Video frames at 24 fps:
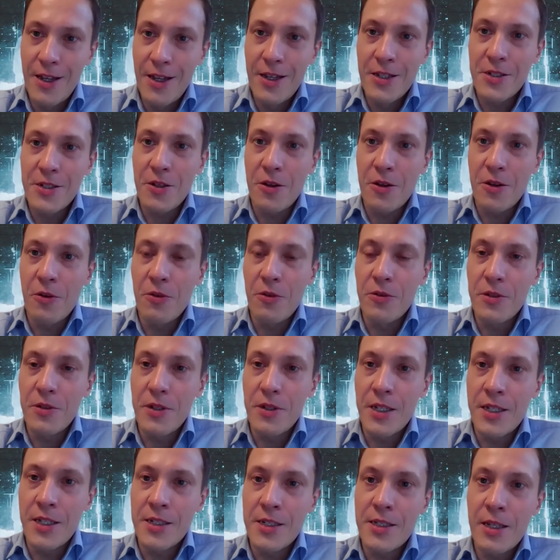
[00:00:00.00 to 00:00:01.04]
So
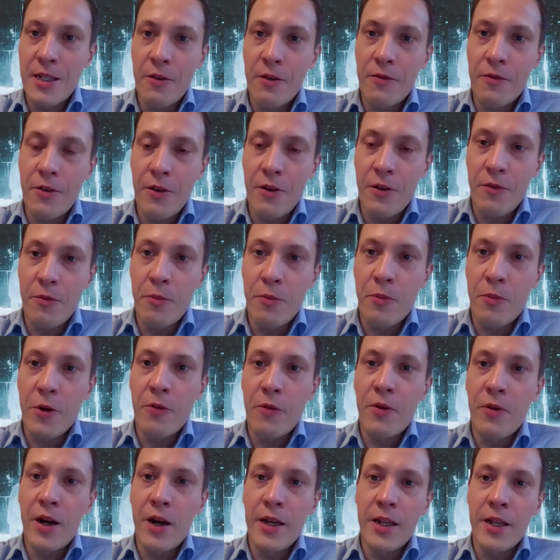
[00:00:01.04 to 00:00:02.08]
instead of
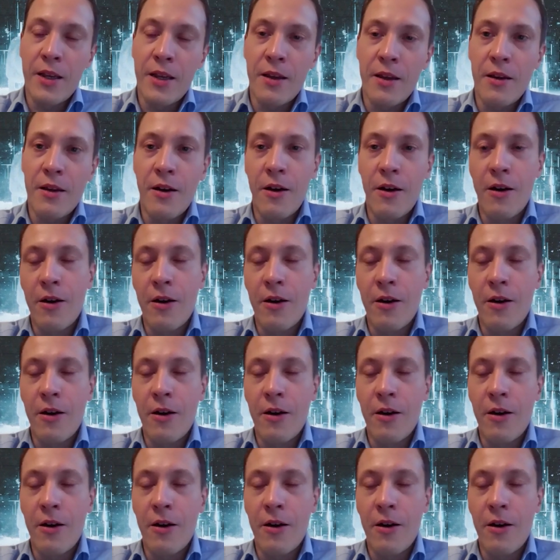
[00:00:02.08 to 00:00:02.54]
providing